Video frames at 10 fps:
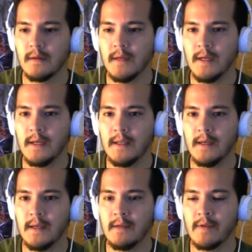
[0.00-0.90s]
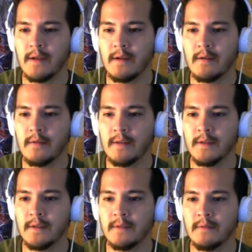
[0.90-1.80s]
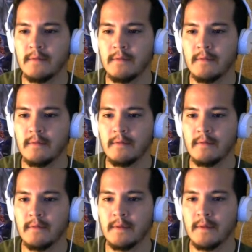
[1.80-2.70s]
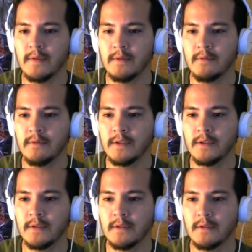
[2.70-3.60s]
and then we can go into Revolution.